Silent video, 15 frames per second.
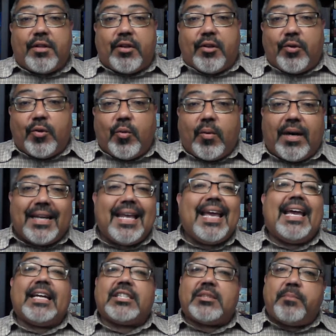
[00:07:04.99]
to the new one,
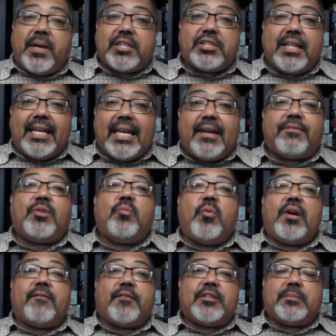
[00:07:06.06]
especially if the
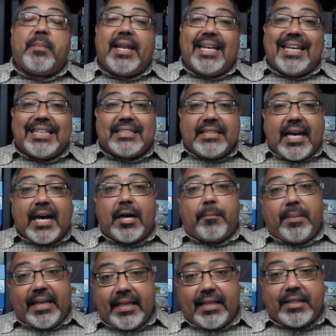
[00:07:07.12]
one versus many is not
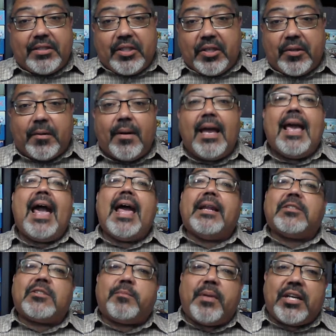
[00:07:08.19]
appealing to you, and
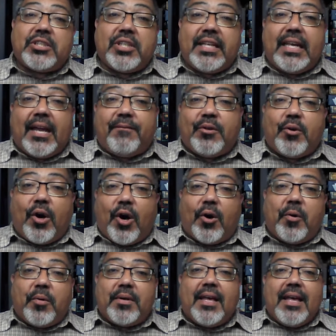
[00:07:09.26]
especially if you
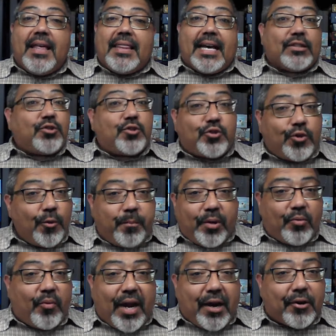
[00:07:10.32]
own that super
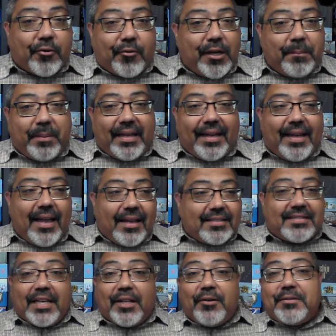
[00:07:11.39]
rare, creepy
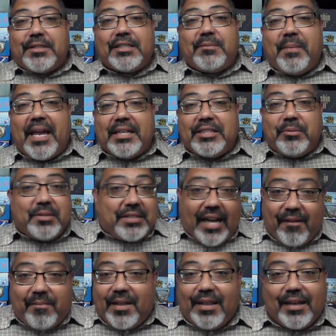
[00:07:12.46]
Sellers expansion, which
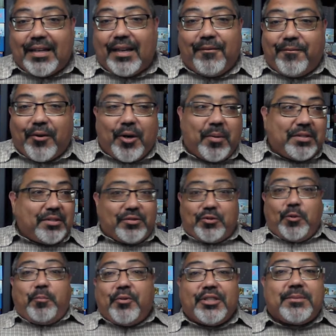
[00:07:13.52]
I've been looking for, which is
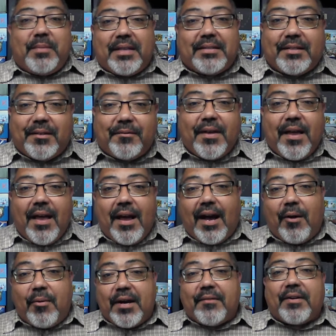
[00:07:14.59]
super expensive
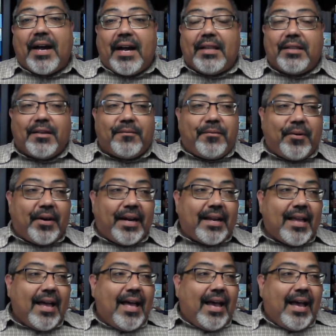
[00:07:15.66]
whenever I look for it.